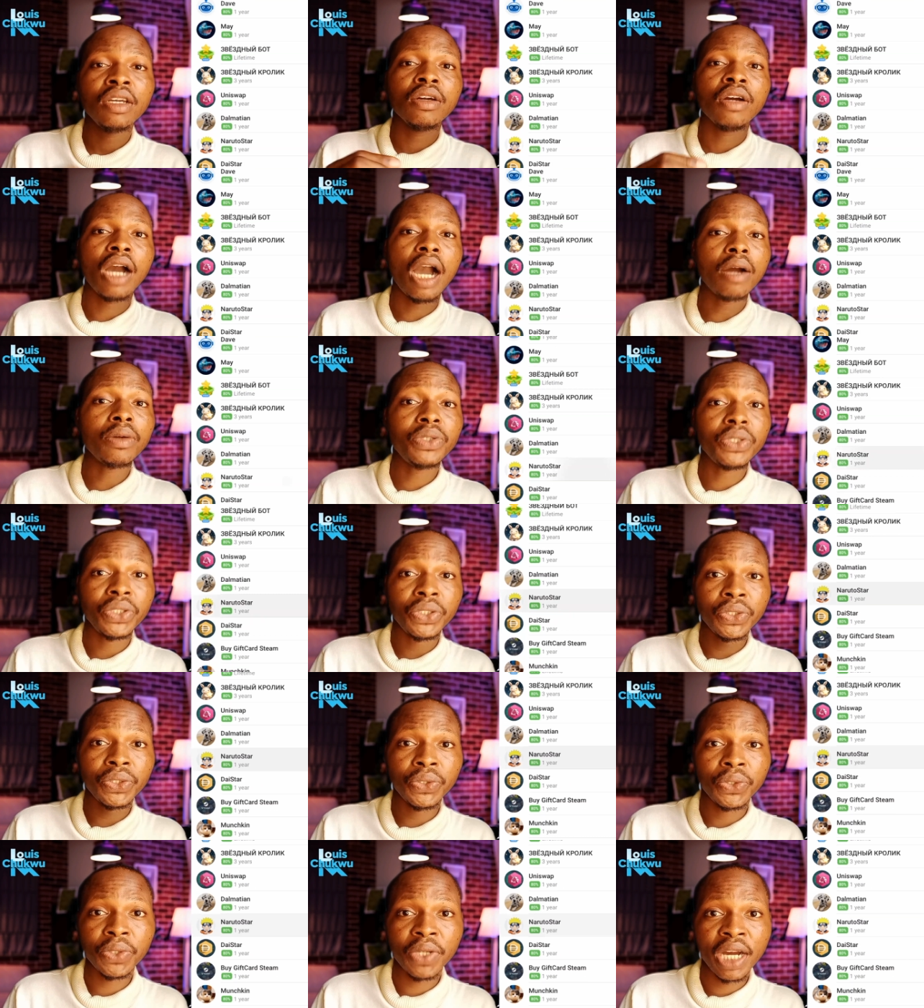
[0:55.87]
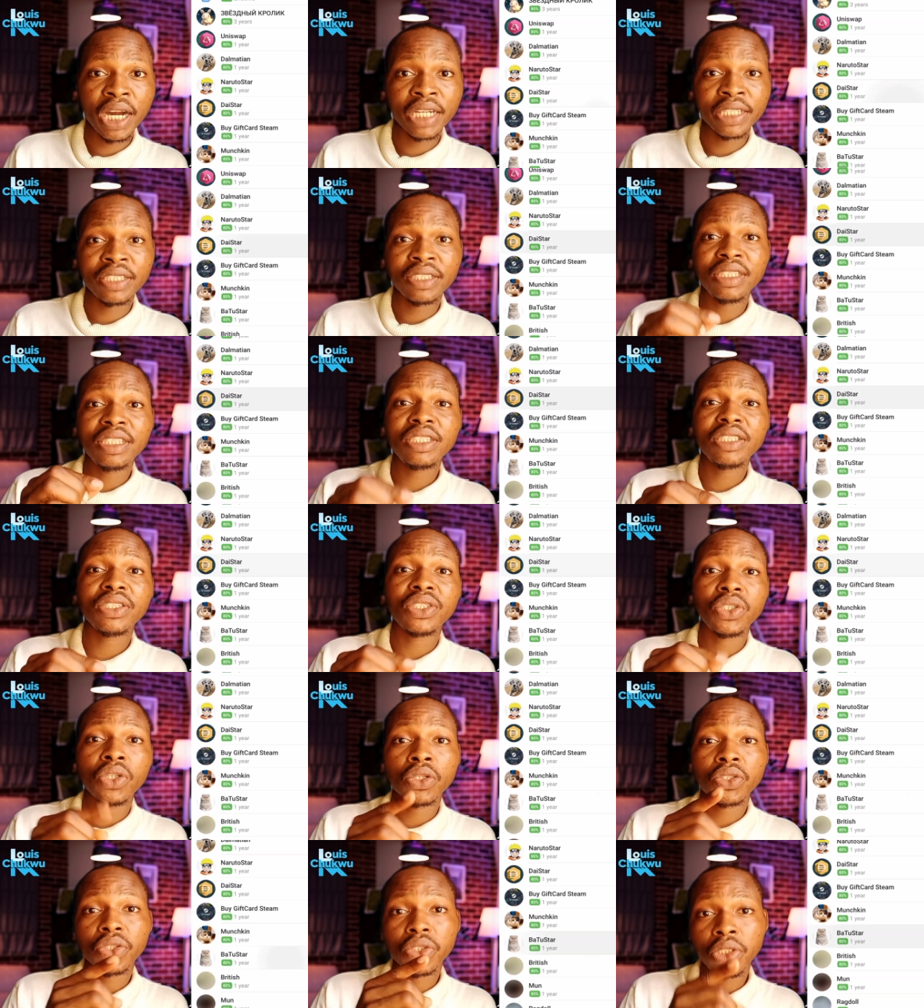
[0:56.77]
How do you do that? This is
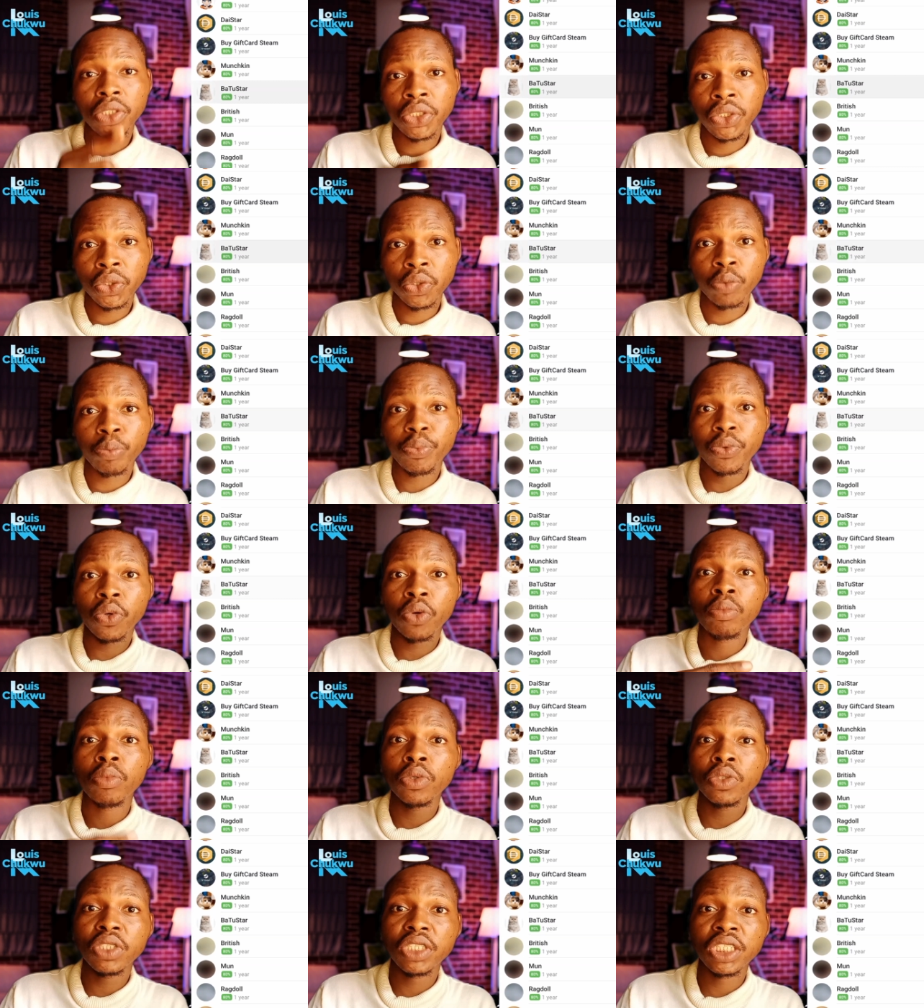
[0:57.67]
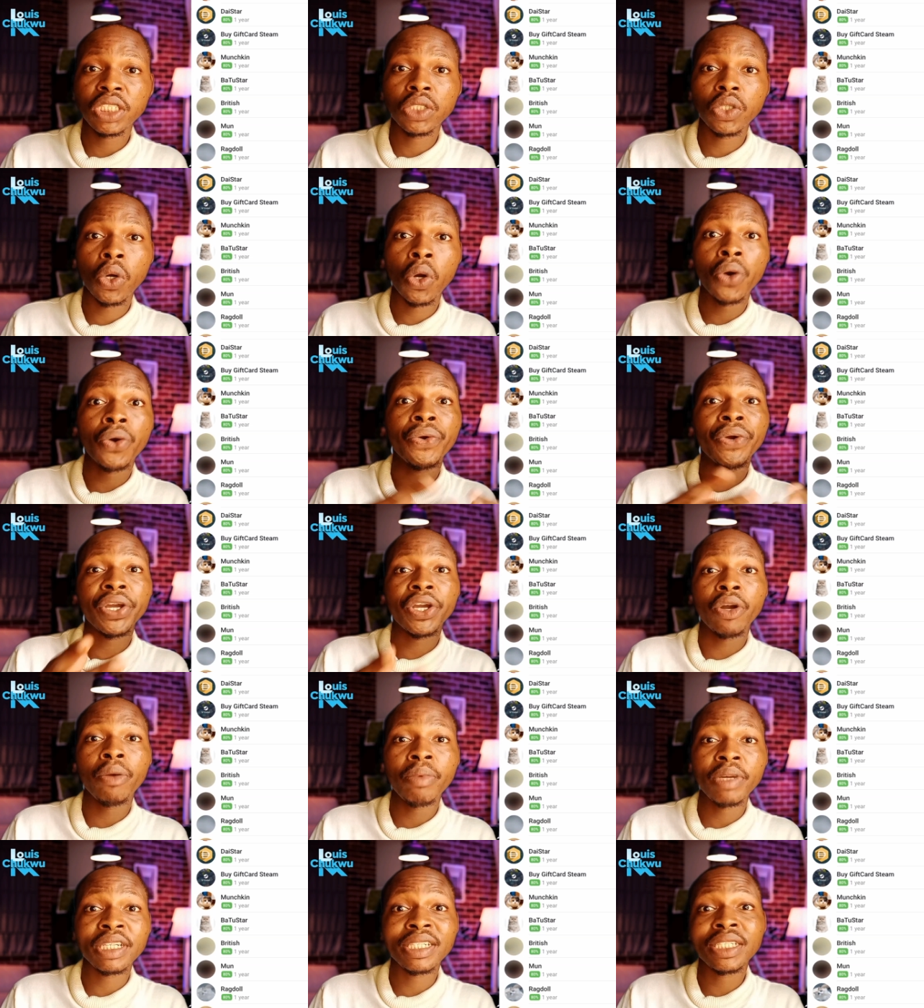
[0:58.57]
just you promoting or
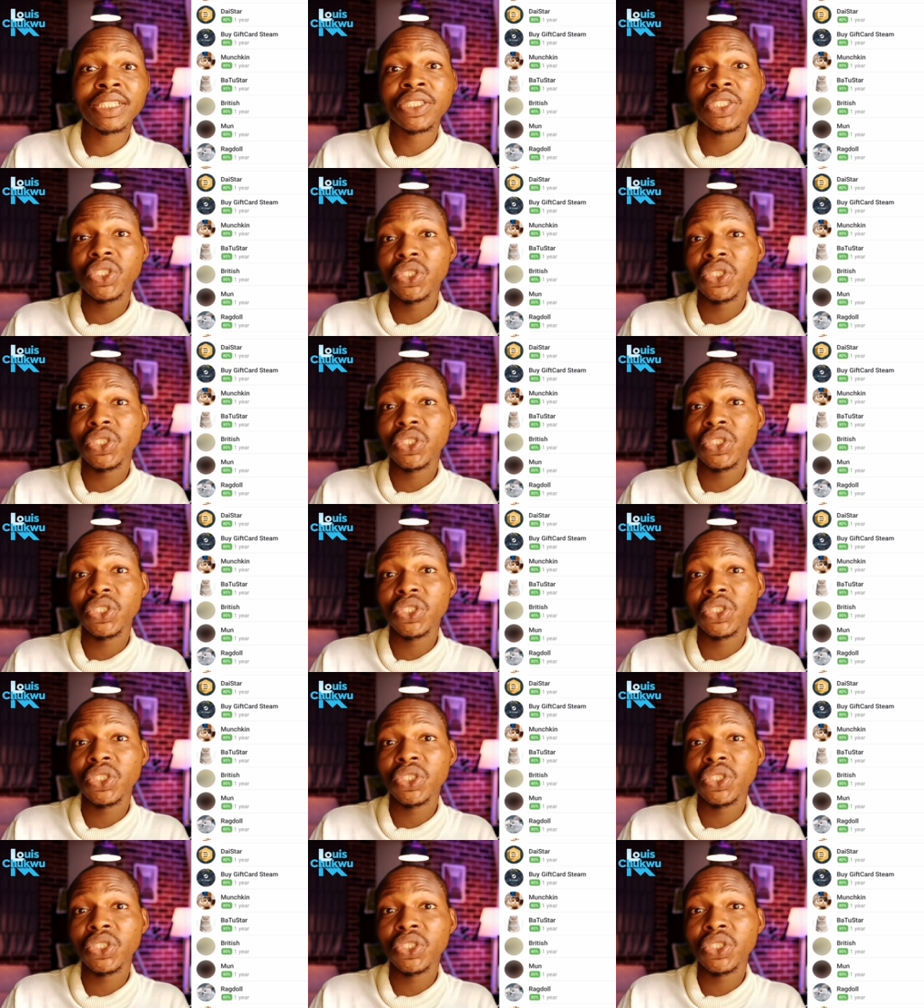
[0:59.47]
recommending